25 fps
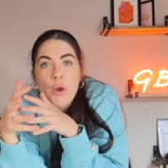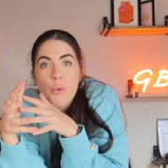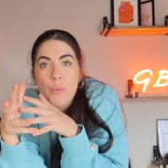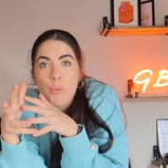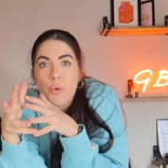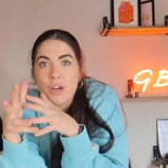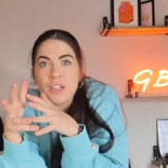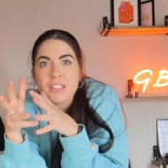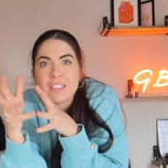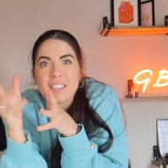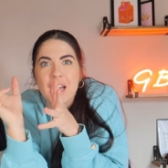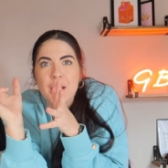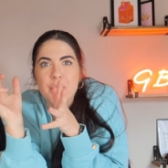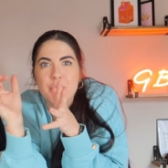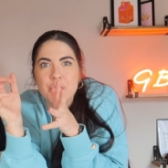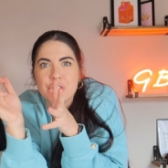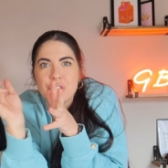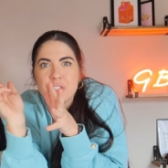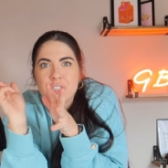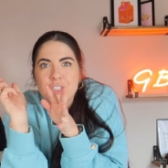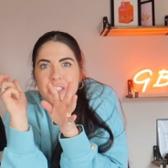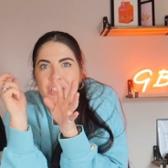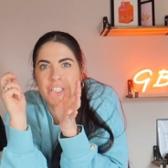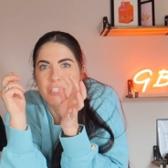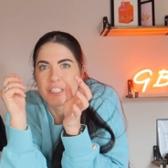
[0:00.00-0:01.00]
Whereas I was
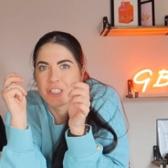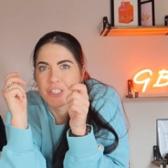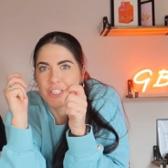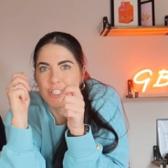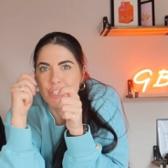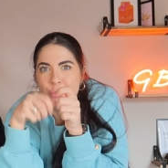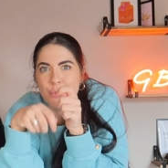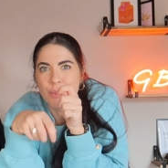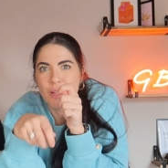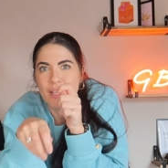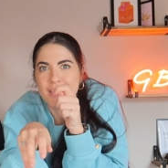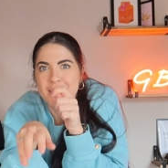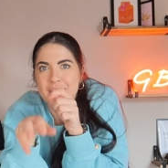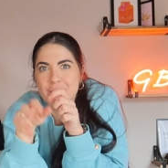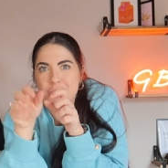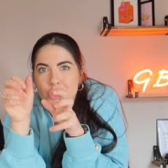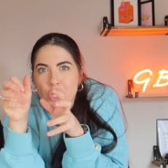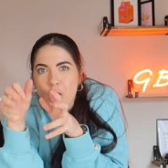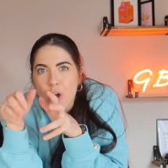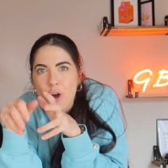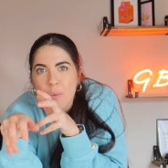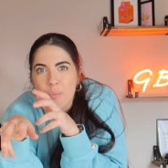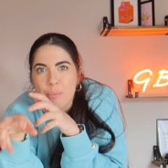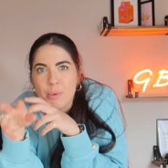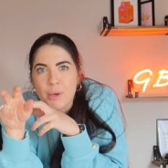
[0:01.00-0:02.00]
used to, you know, like the
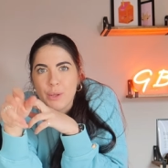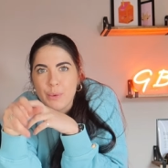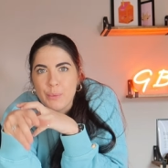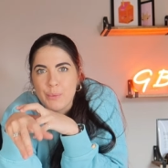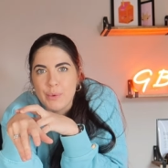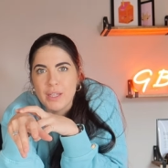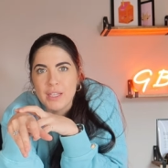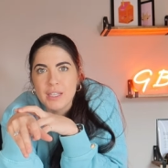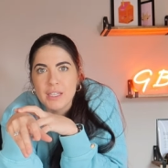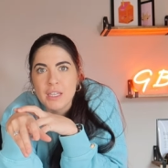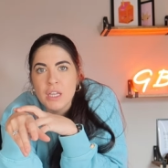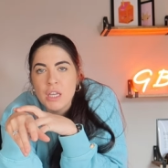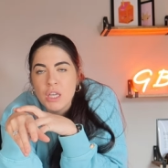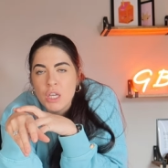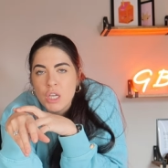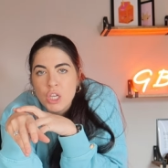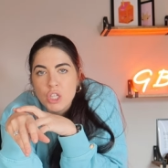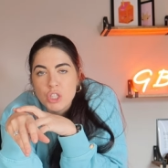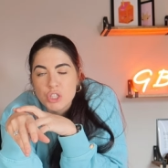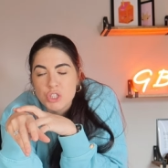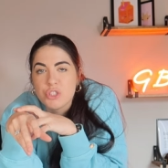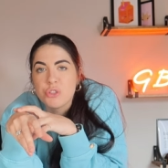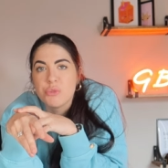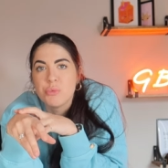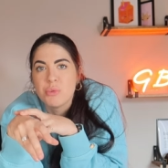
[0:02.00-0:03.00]
top loading.
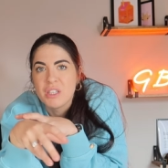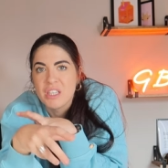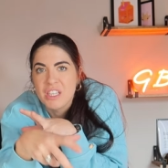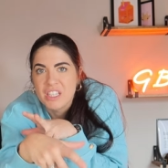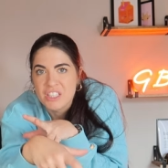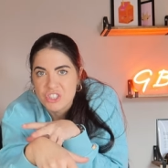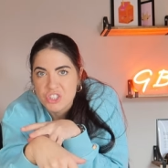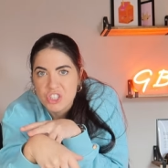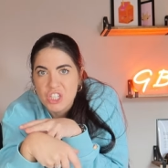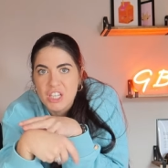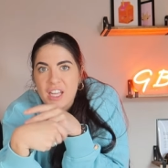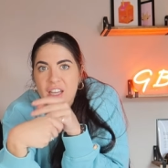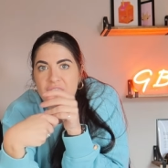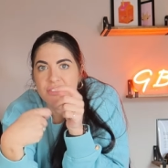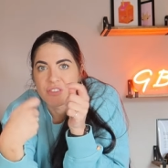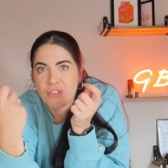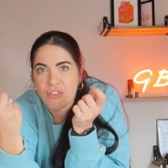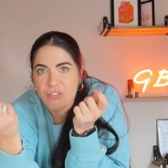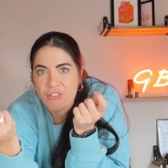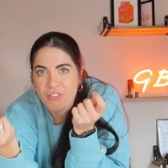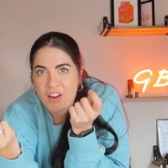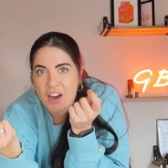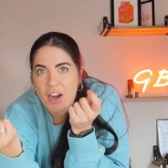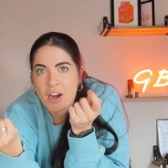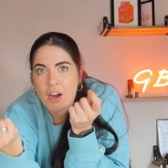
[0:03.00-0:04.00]
So you would literally have to
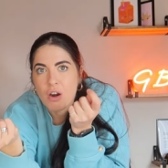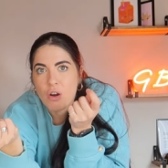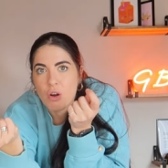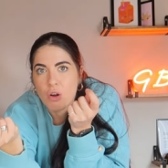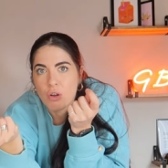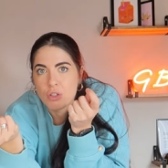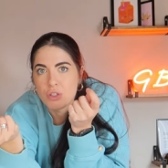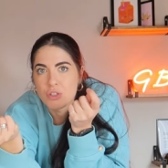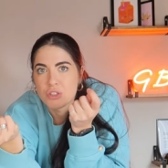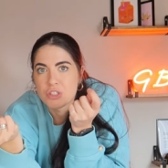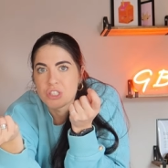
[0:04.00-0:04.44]
fire all